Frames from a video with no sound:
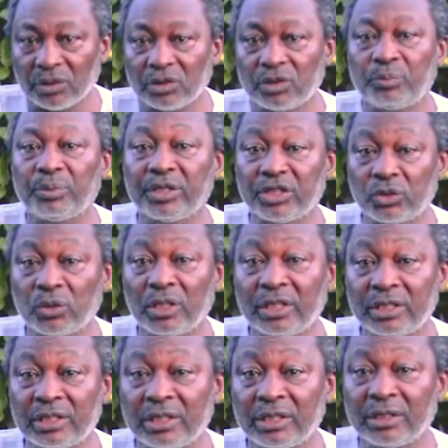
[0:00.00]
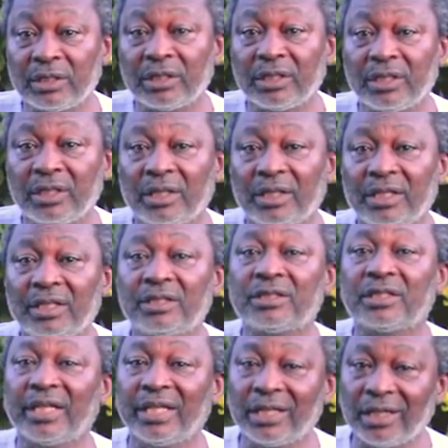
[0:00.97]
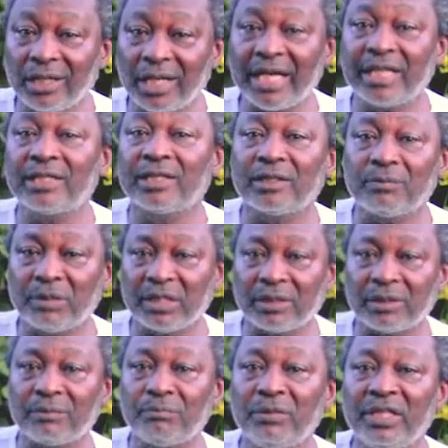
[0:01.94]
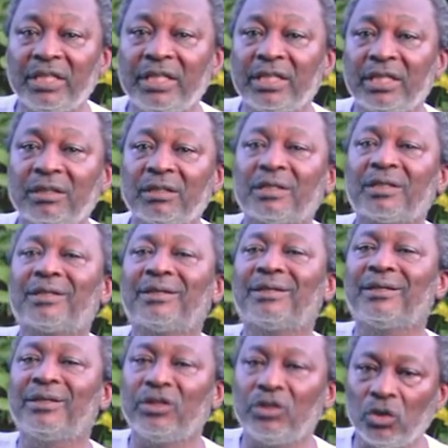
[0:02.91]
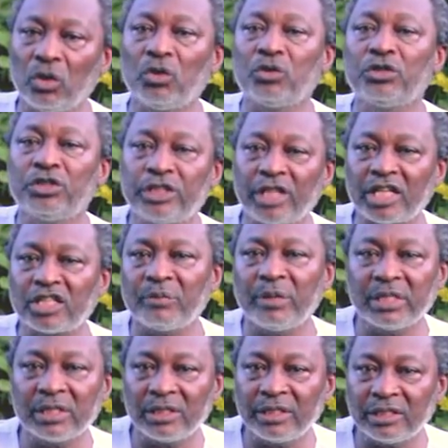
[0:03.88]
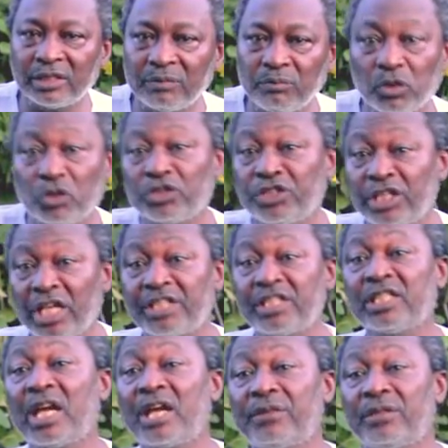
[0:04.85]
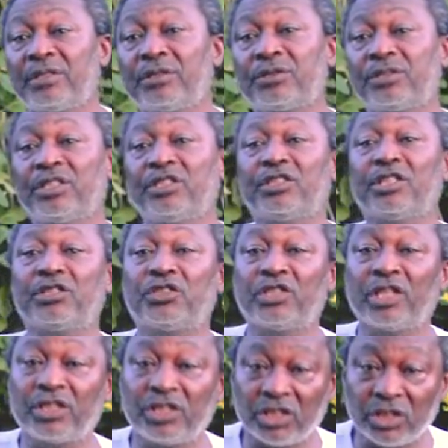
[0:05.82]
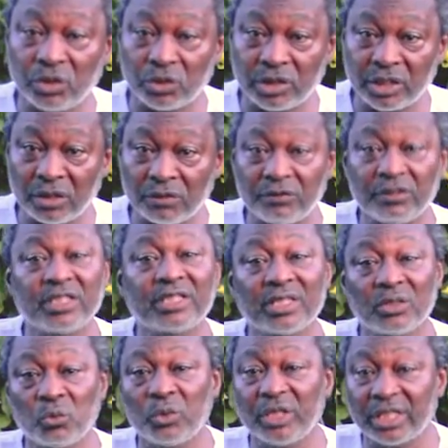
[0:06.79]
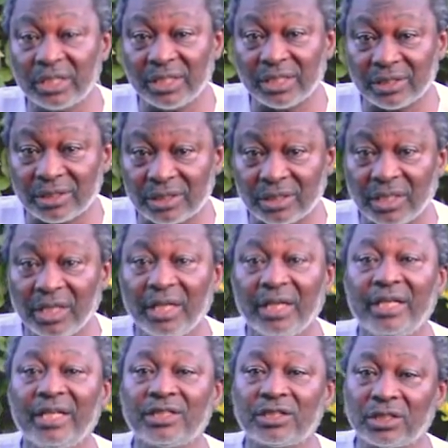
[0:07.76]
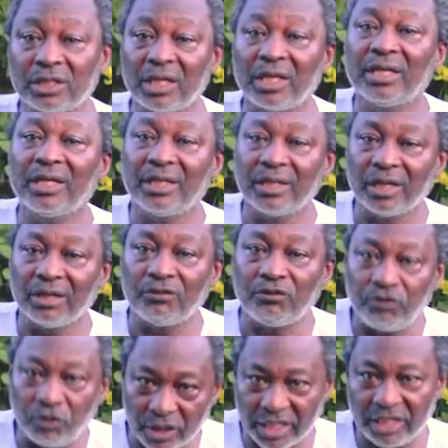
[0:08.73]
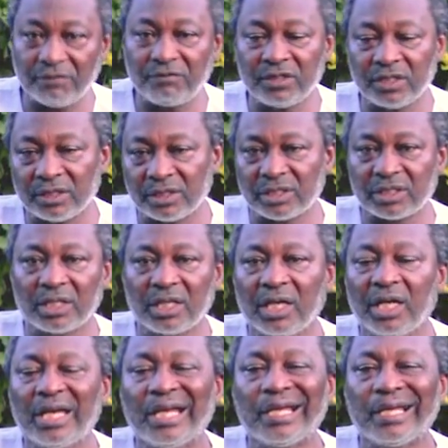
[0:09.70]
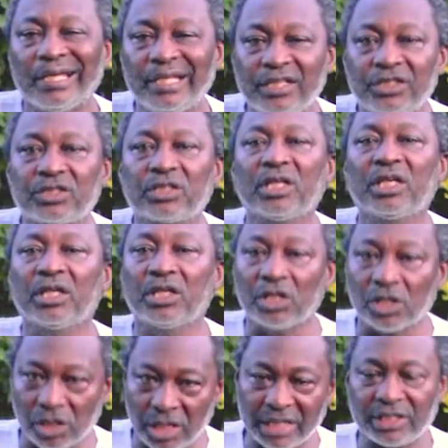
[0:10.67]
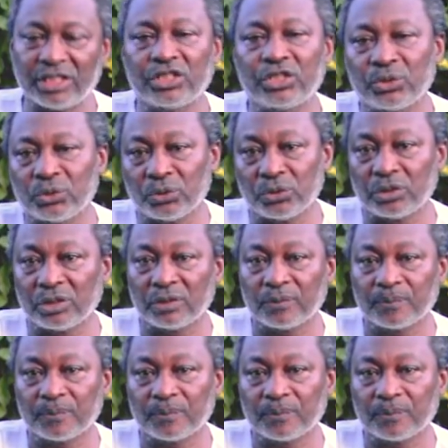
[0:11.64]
Spirituality is enlightenment, meaning non-judgmentalism, because judging others is just judging yourself. It's a weakness. It's forgiveness. It's gratitude.